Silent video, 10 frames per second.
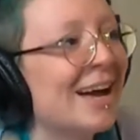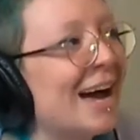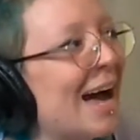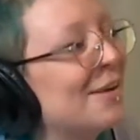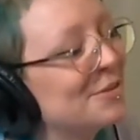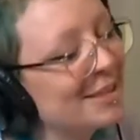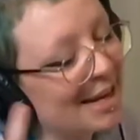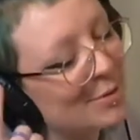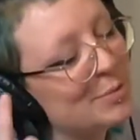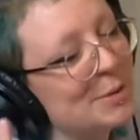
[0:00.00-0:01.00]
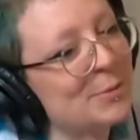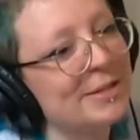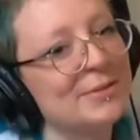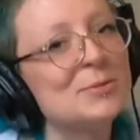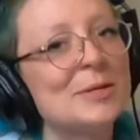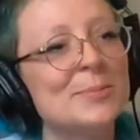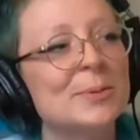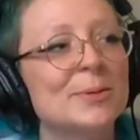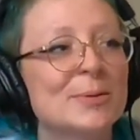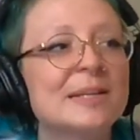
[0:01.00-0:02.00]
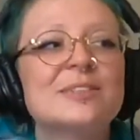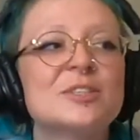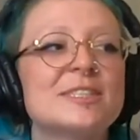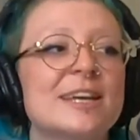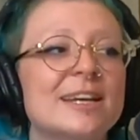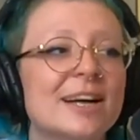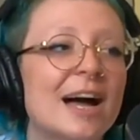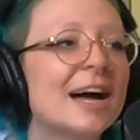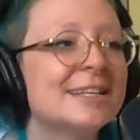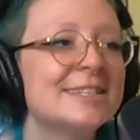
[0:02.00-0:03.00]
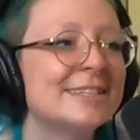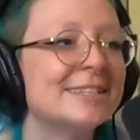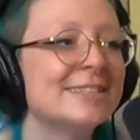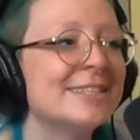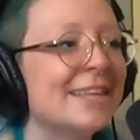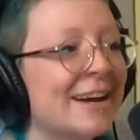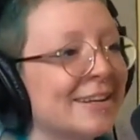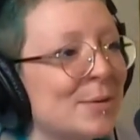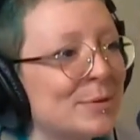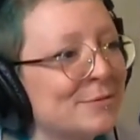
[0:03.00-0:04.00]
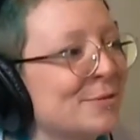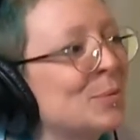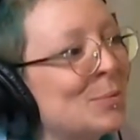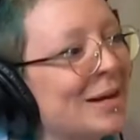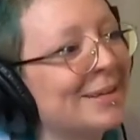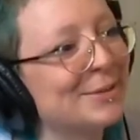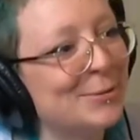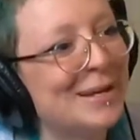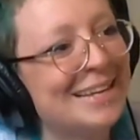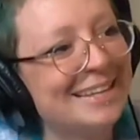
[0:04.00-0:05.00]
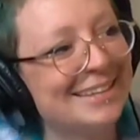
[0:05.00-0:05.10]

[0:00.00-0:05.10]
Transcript: I feel like I would be one of those people where it's just like, I didn't see that coming from a mile away.